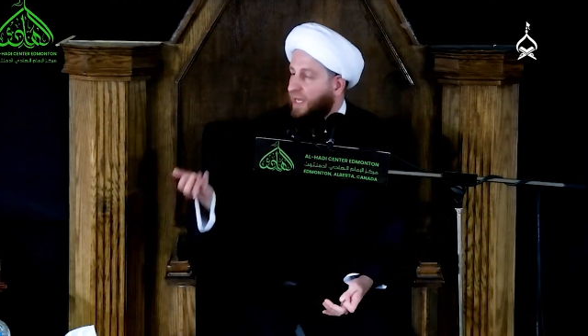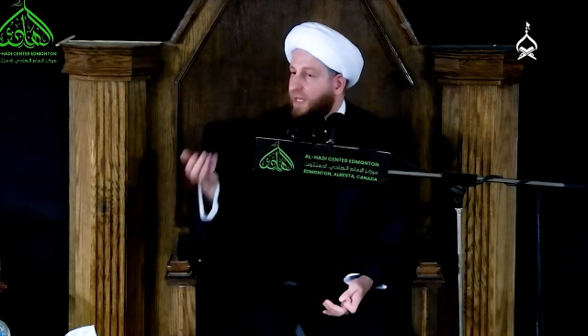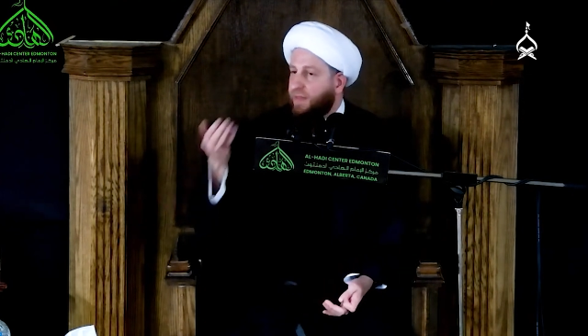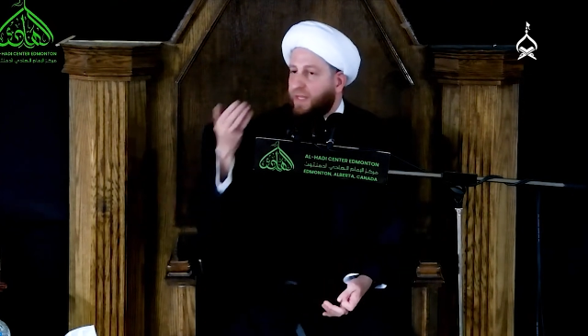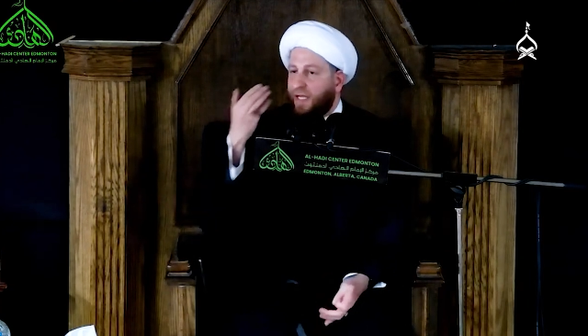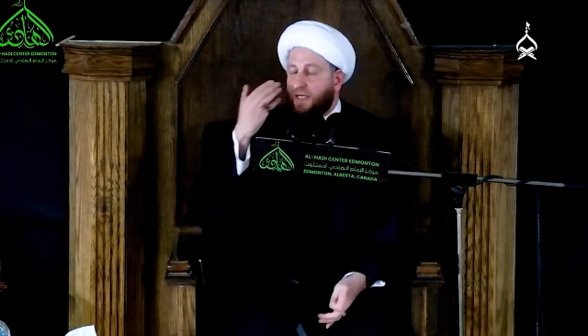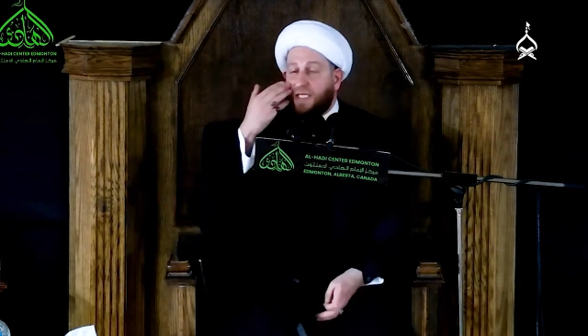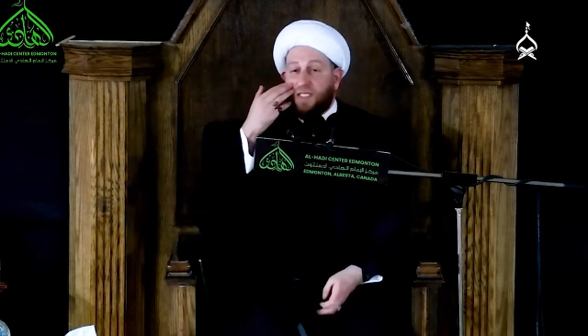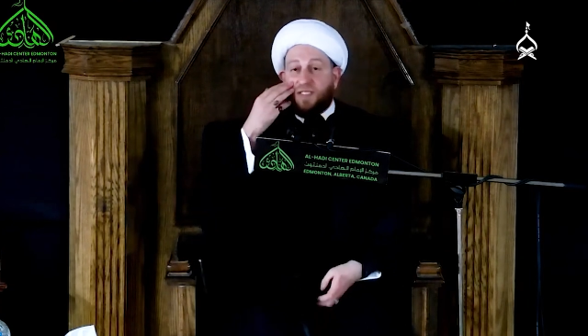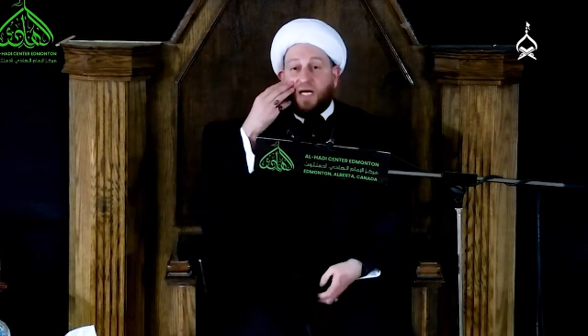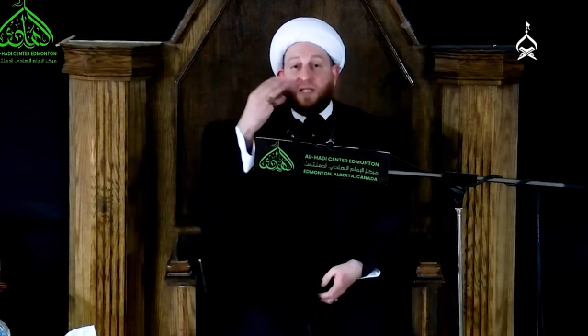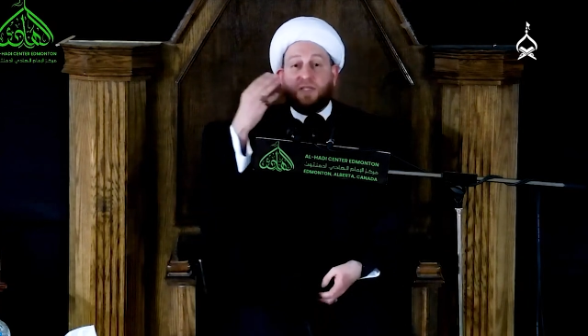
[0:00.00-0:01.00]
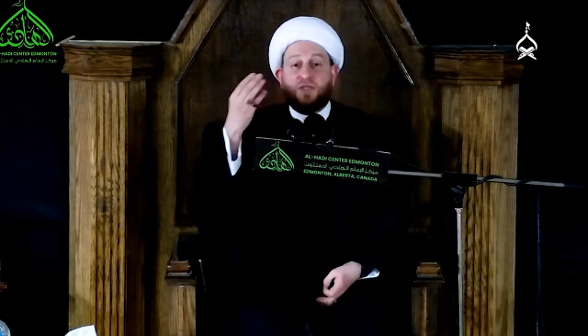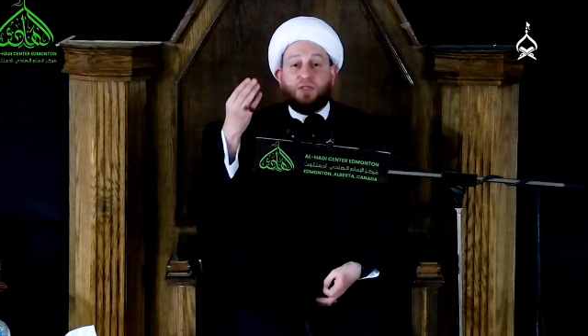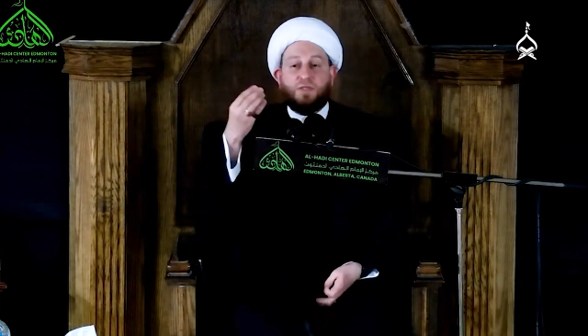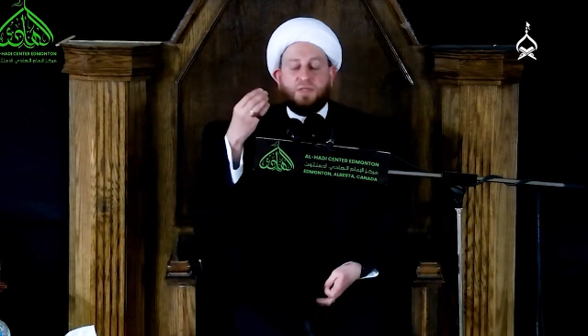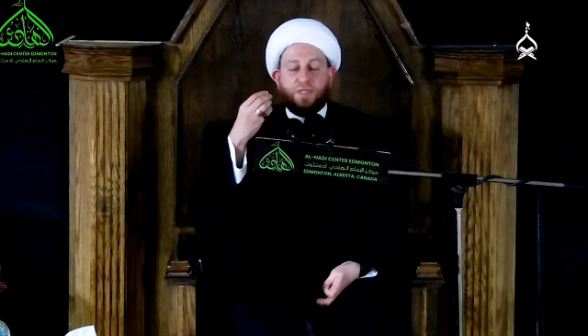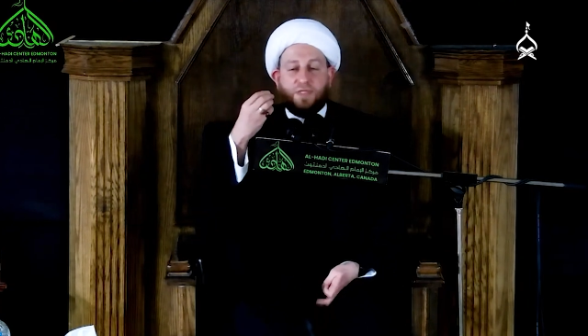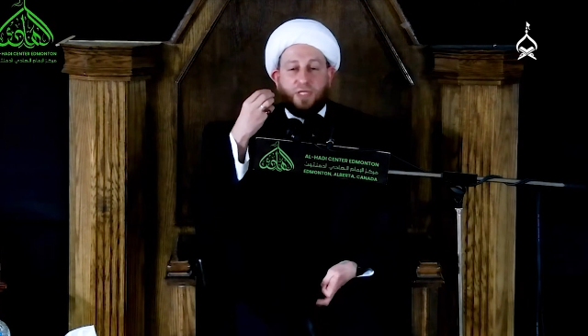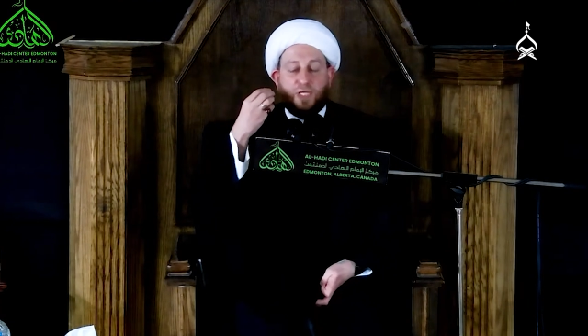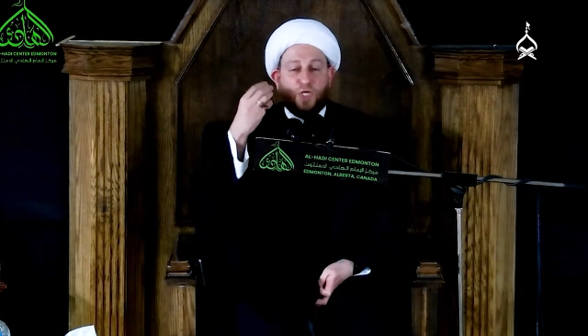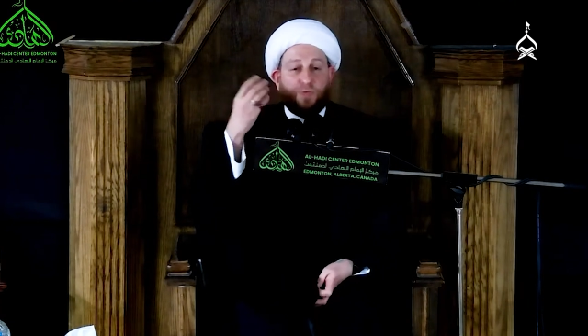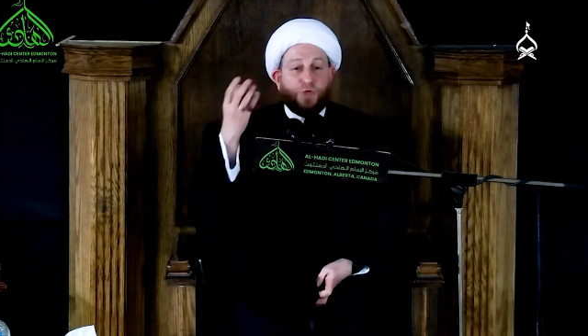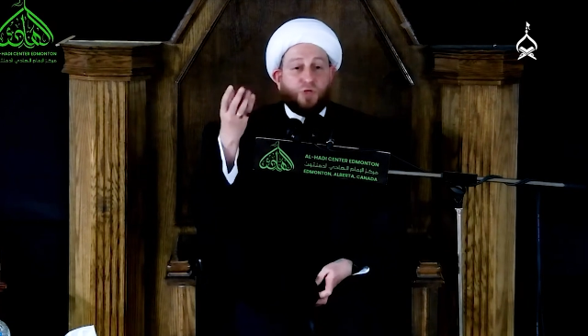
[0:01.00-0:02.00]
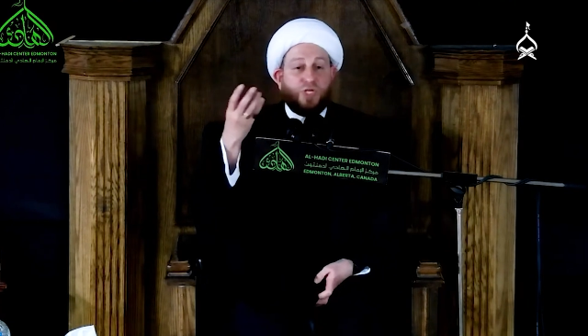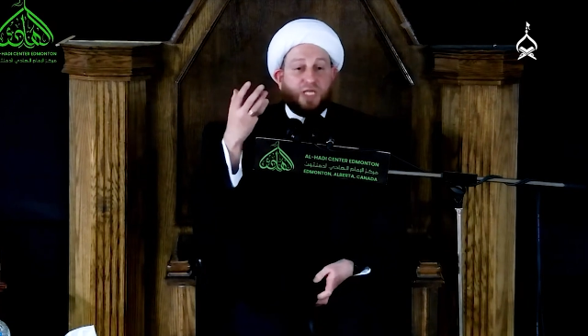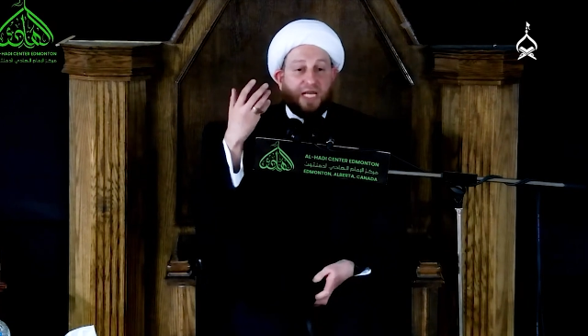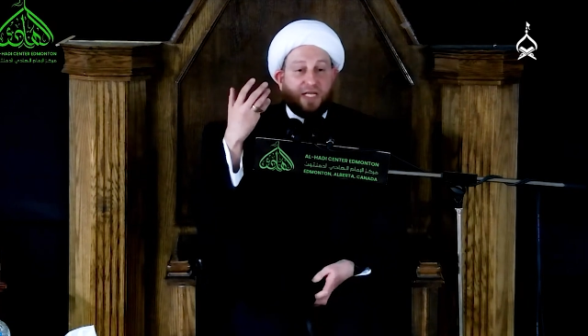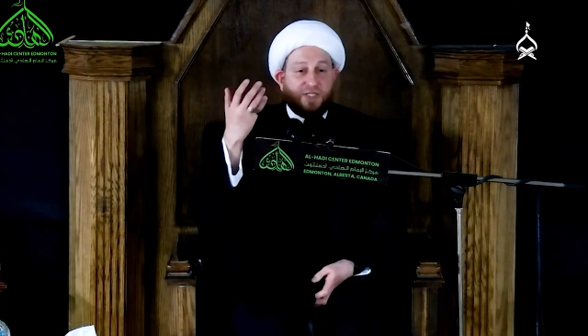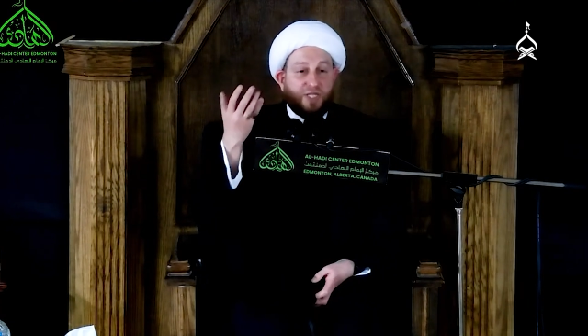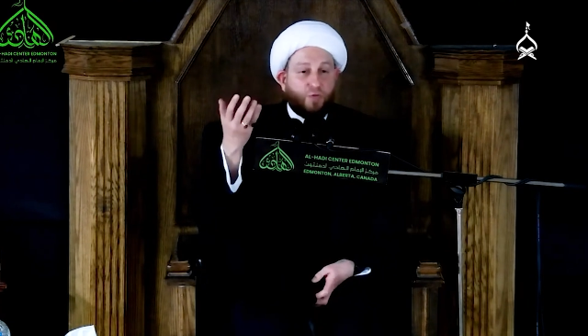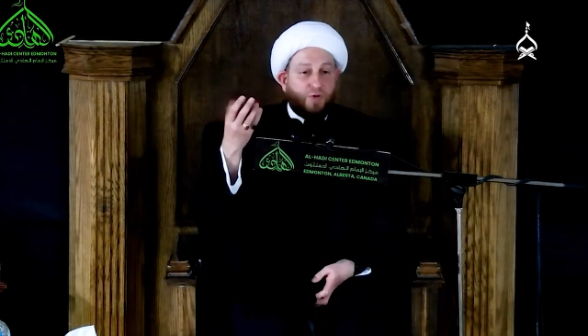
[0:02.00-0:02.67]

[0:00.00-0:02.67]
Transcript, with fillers: And then he started communicating